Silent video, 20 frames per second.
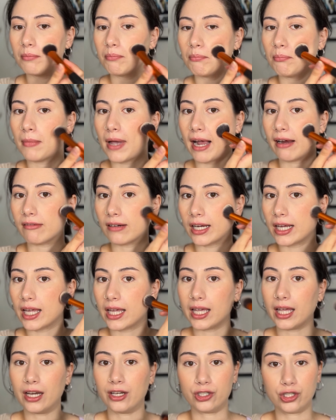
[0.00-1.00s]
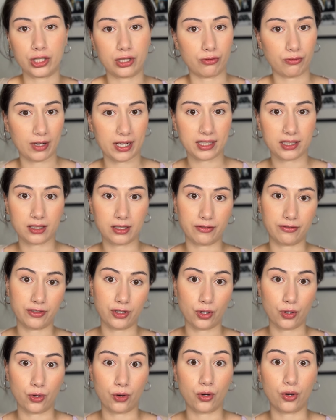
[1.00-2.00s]
marrying into the rest of
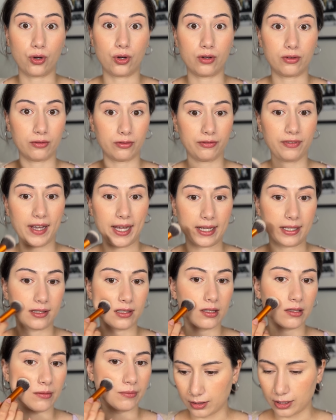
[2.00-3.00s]
your face.